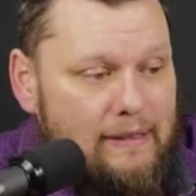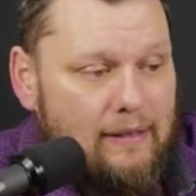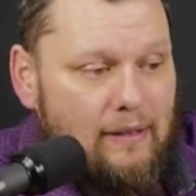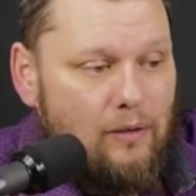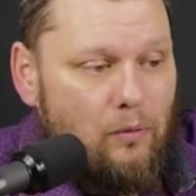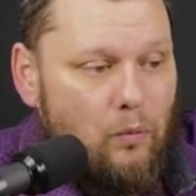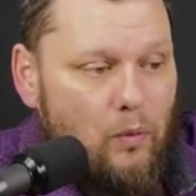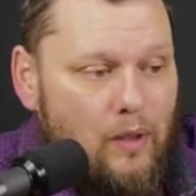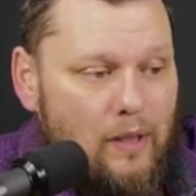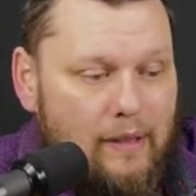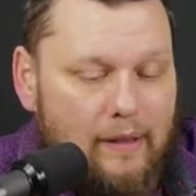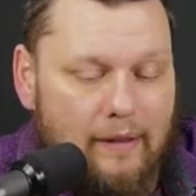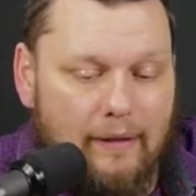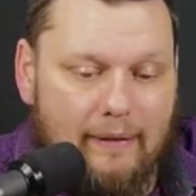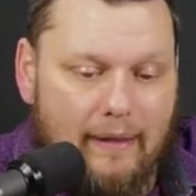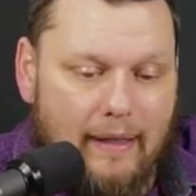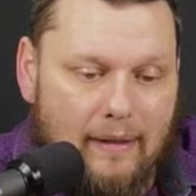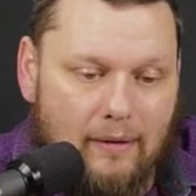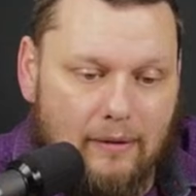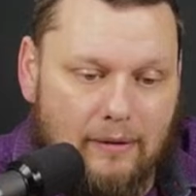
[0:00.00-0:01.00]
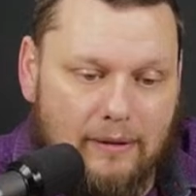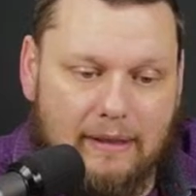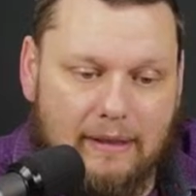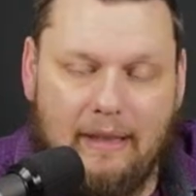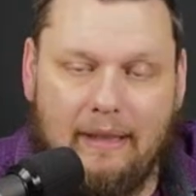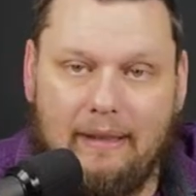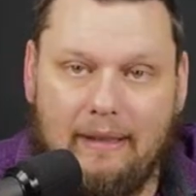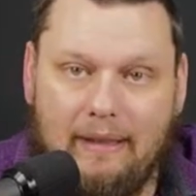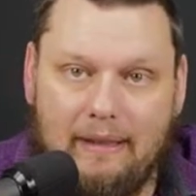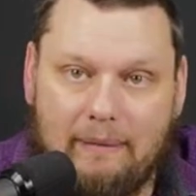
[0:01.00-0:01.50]
to the word theos
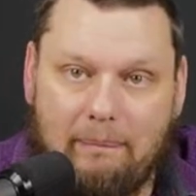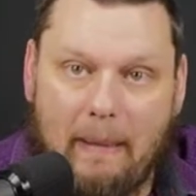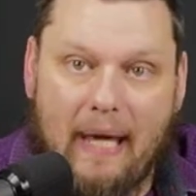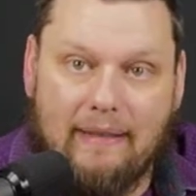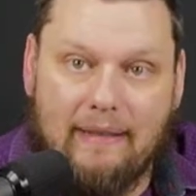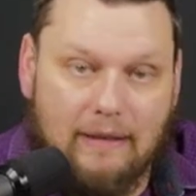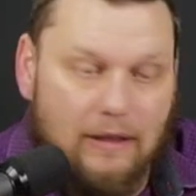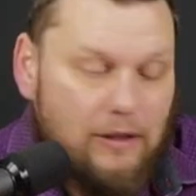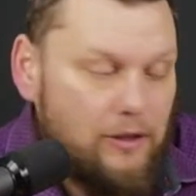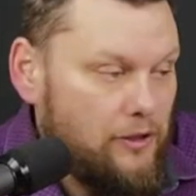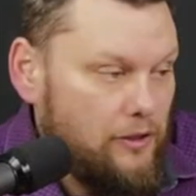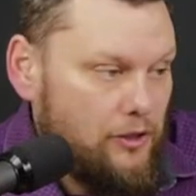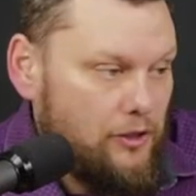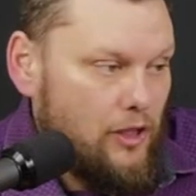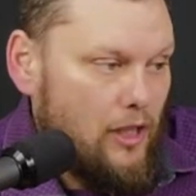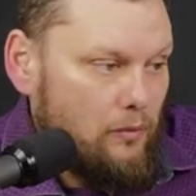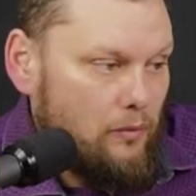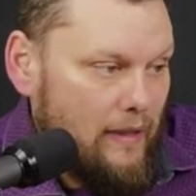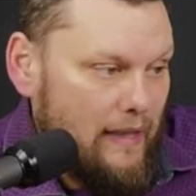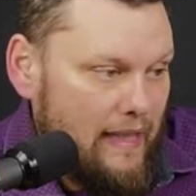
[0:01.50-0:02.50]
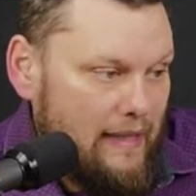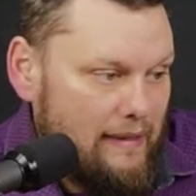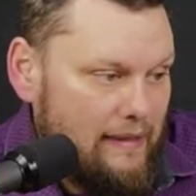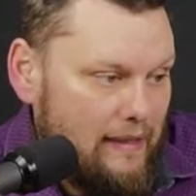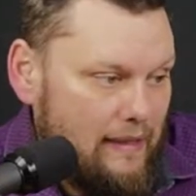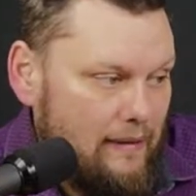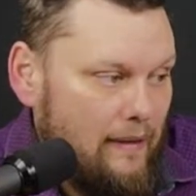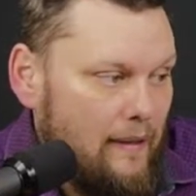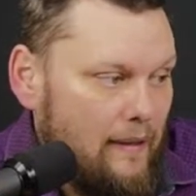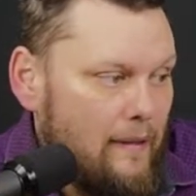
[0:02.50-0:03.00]
in this passage in John
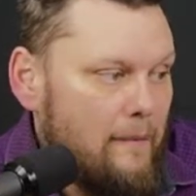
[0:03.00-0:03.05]
1:18.